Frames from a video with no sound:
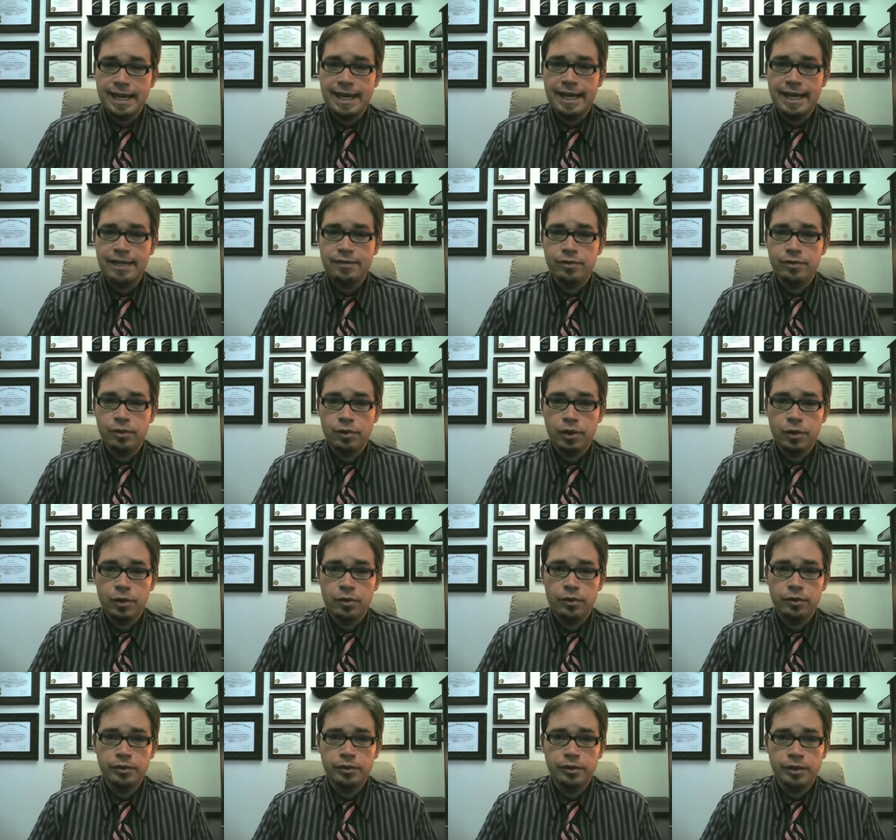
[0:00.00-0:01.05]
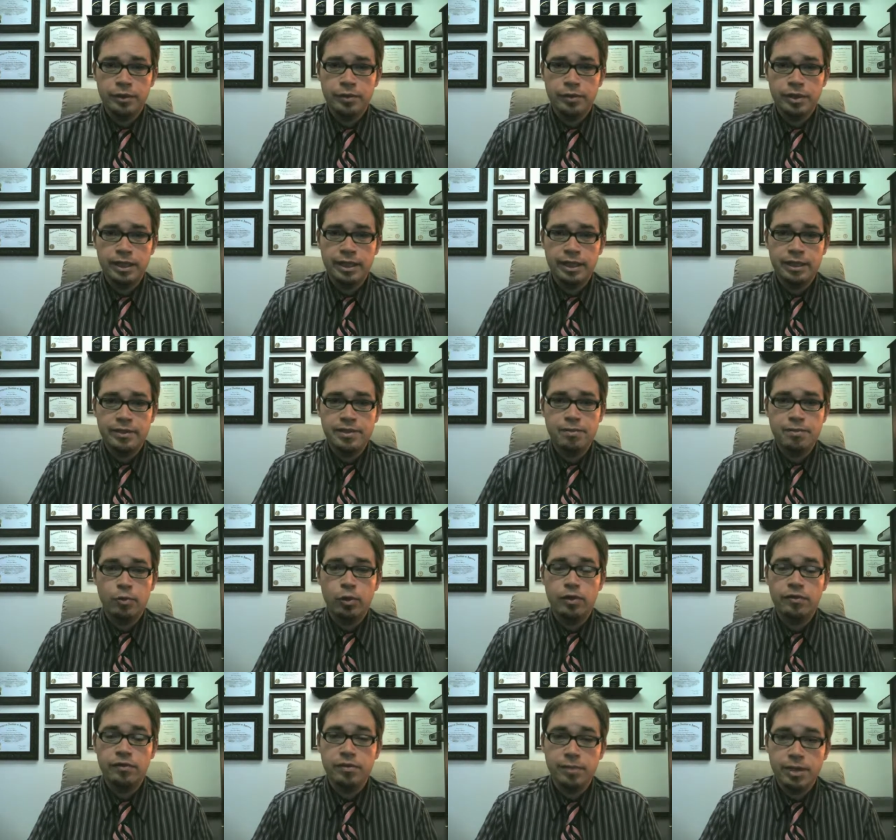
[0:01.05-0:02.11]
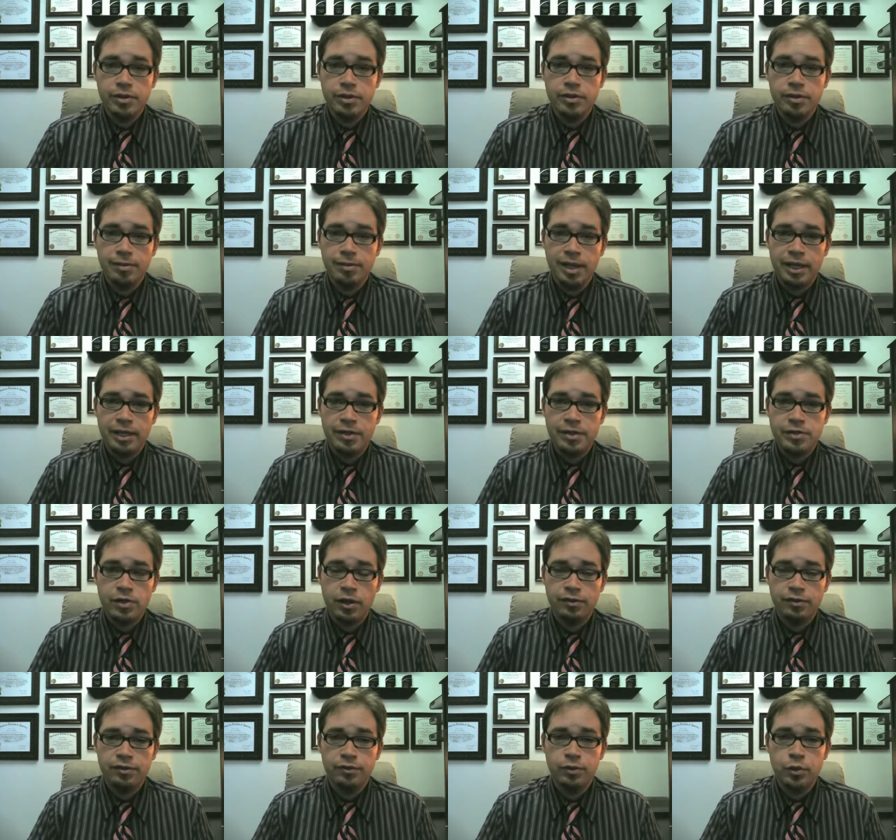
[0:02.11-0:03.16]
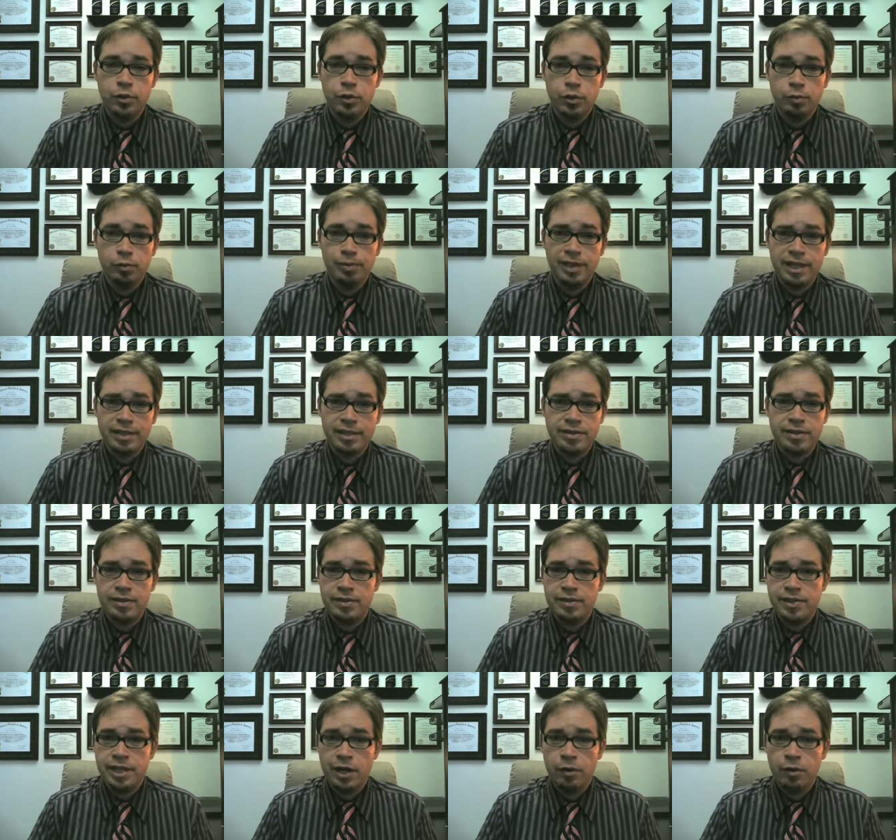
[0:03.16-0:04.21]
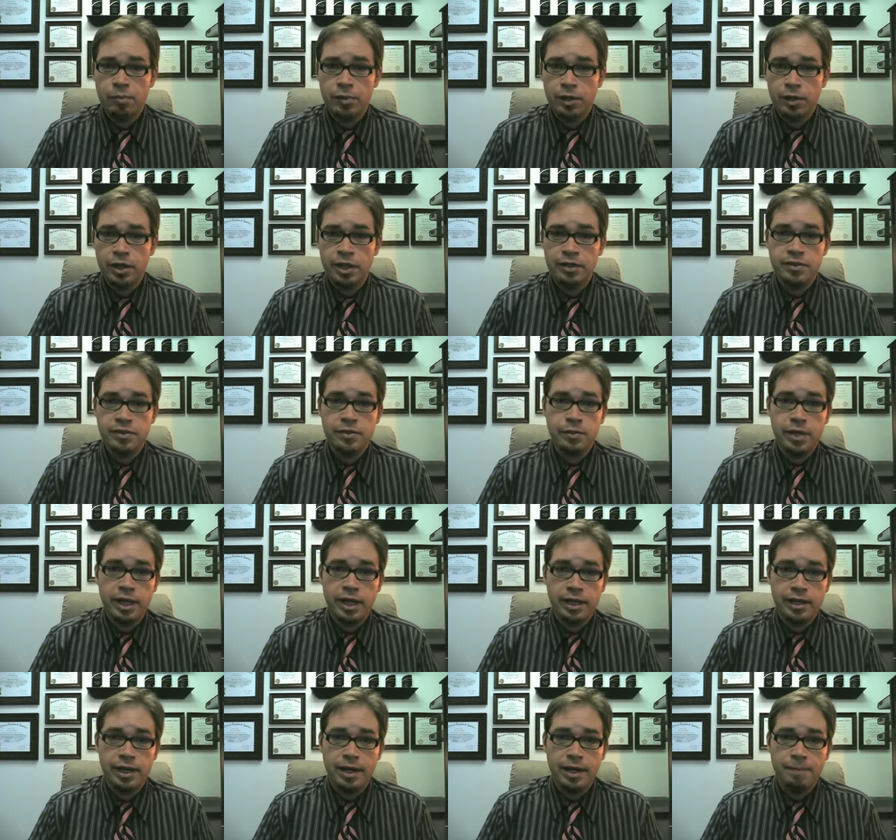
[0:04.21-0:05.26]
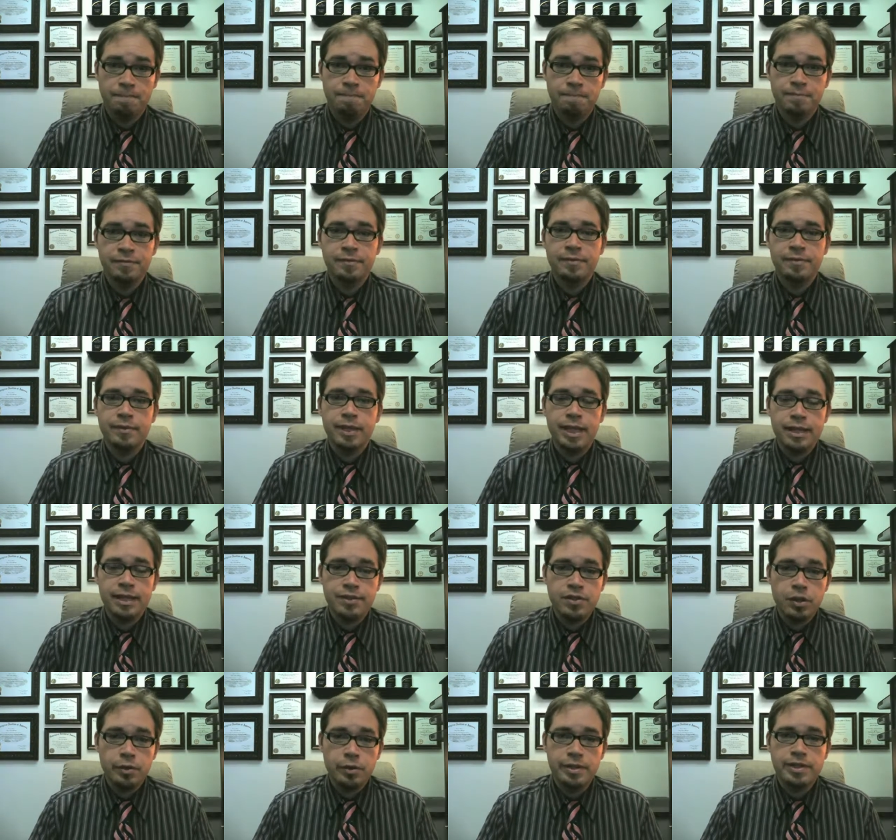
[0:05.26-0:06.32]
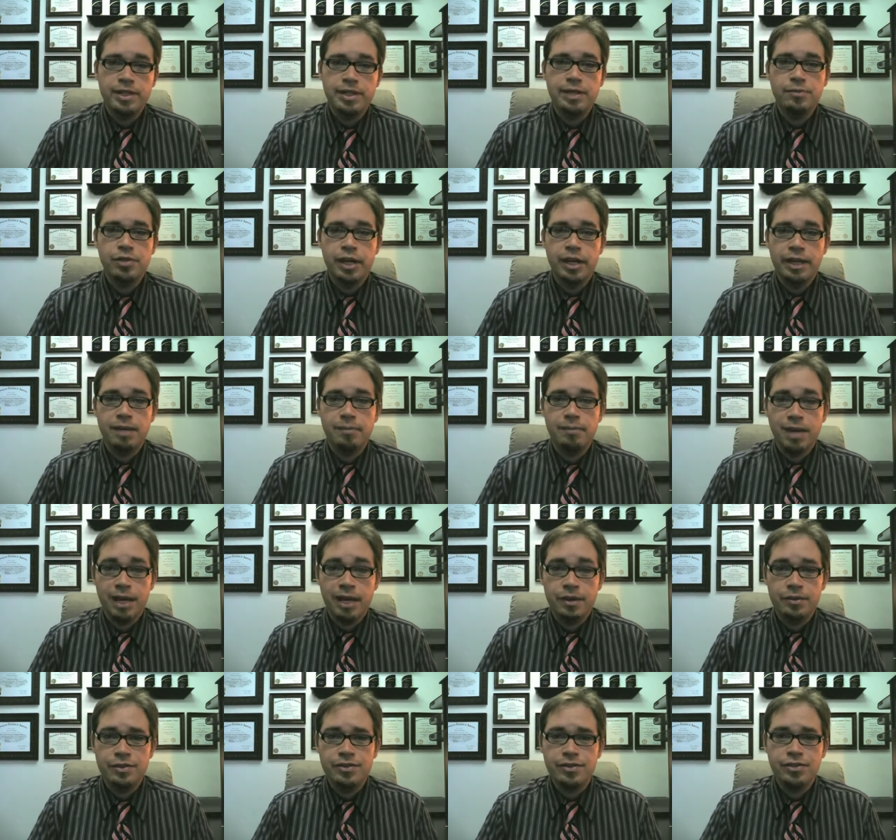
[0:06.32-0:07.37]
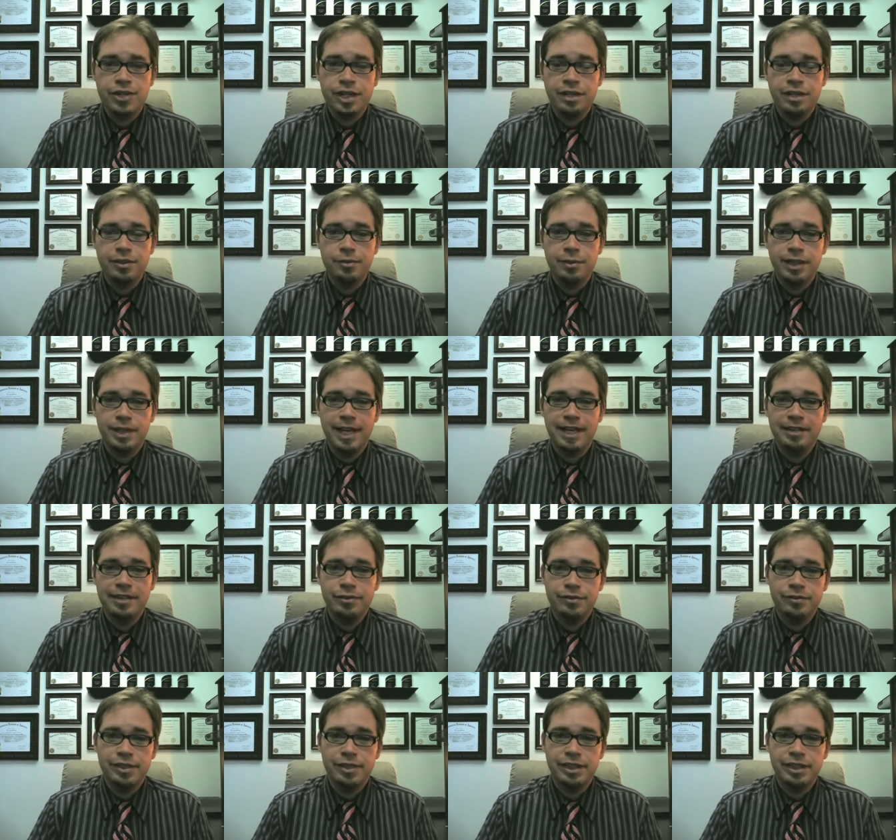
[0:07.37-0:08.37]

And if you're local, you can get some more information about us off of Google Places, Yelp, or Kudzu.com. And as always, keep checking back on this channel. We'll add new